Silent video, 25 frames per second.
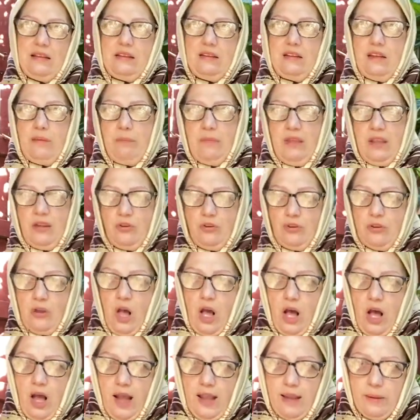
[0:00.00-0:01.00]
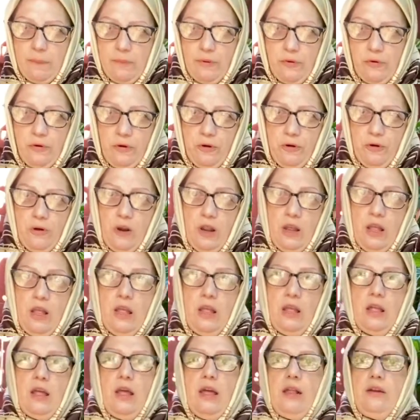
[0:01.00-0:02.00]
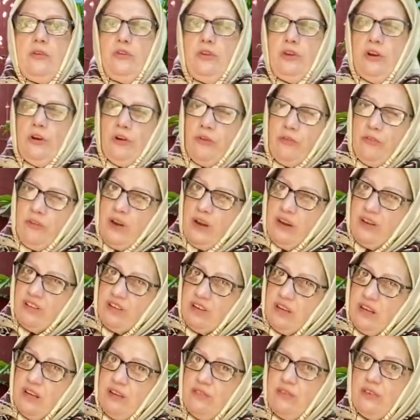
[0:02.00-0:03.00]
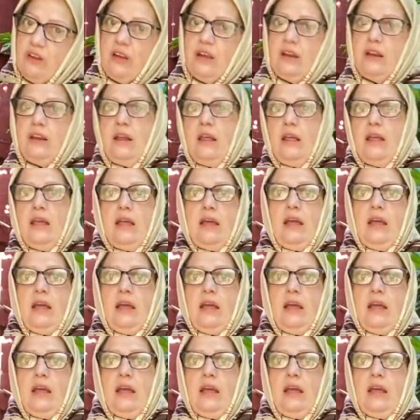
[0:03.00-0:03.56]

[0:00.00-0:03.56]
It can make you hyper, nervous even.